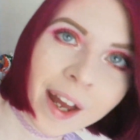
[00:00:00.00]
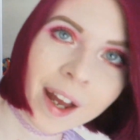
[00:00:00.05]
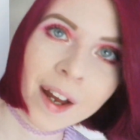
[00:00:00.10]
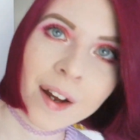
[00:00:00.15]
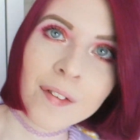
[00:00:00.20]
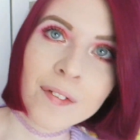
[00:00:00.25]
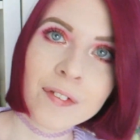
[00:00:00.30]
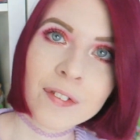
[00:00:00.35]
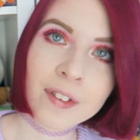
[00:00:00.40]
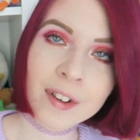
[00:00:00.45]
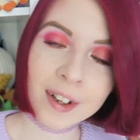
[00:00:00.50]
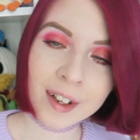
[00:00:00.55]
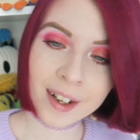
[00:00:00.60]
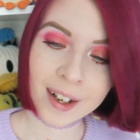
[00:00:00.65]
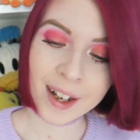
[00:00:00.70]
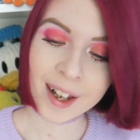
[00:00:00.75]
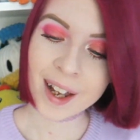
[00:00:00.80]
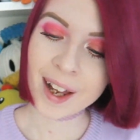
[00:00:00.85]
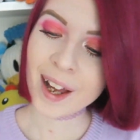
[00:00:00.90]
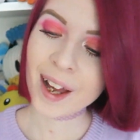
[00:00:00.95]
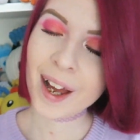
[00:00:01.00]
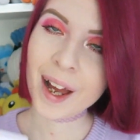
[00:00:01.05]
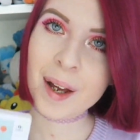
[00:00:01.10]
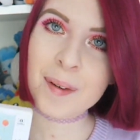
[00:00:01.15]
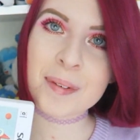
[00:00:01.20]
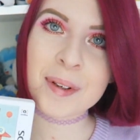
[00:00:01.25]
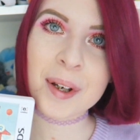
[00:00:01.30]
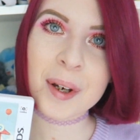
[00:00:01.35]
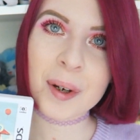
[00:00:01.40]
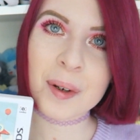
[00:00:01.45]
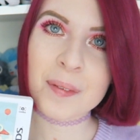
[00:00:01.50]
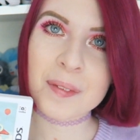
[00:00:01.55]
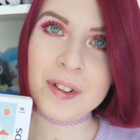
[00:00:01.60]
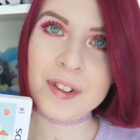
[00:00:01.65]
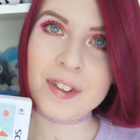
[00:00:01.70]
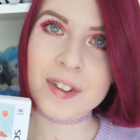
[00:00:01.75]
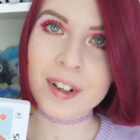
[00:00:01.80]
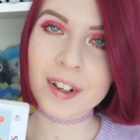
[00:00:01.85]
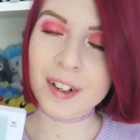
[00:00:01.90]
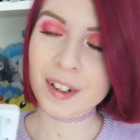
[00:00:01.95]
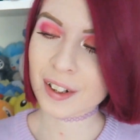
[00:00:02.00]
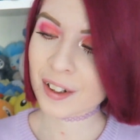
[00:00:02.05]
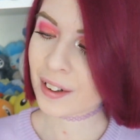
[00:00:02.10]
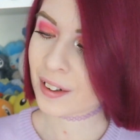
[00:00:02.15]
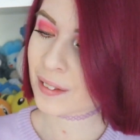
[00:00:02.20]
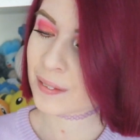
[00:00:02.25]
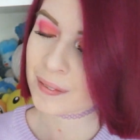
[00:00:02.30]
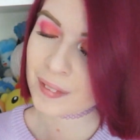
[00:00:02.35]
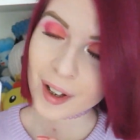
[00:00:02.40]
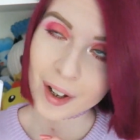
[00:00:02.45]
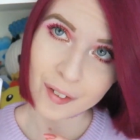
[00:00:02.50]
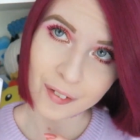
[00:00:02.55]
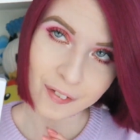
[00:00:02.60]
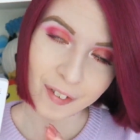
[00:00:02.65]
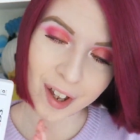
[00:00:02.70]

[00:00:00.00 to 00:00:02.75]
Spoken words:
have Happy Home Designer, a